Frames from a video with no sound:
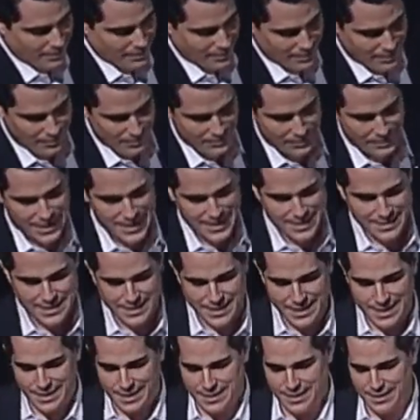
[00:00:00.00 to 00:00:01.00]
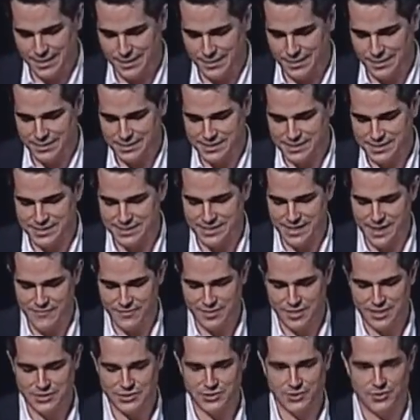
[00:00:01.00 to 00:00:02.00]
late
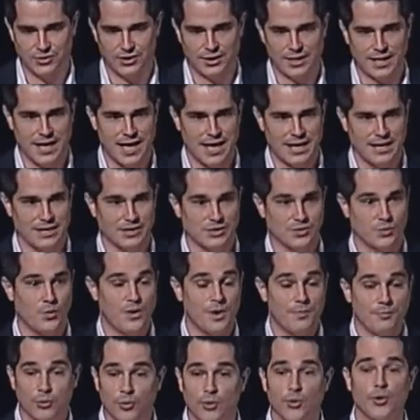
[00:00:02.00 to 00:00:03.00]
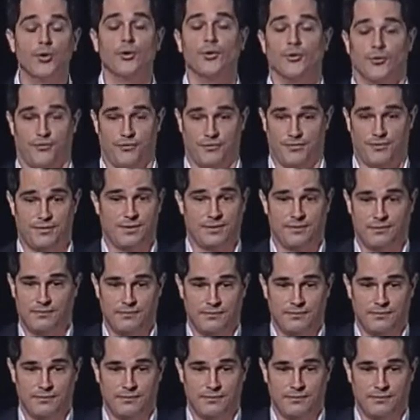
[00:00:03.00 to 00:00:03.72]
70s, early 80s. We proved